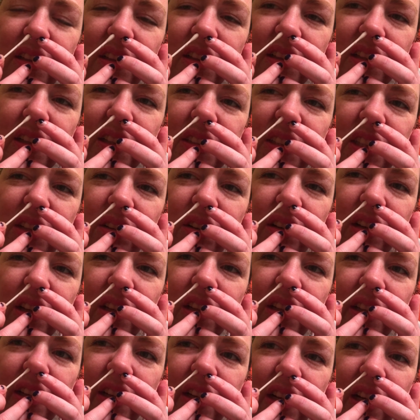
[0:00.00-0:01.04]
because I want to
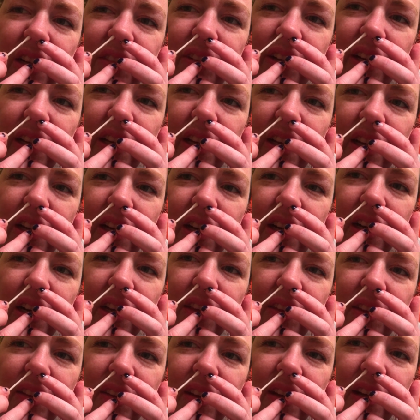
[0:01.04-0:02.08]
clean off any gunk
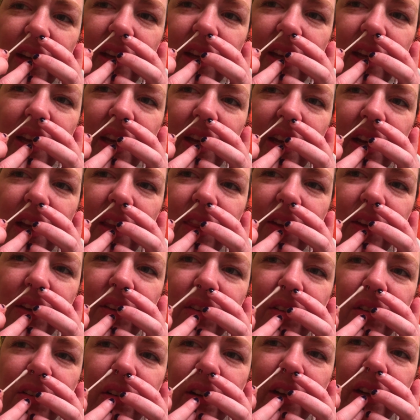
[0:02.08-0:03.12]
that's going to cake on the
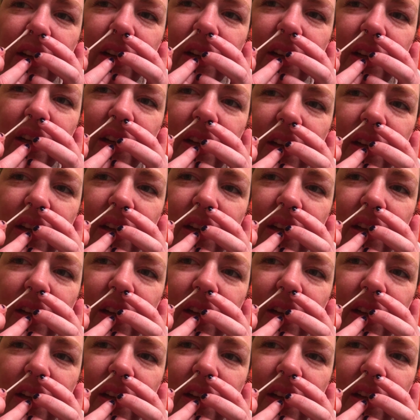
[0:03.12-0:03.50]
jewelry.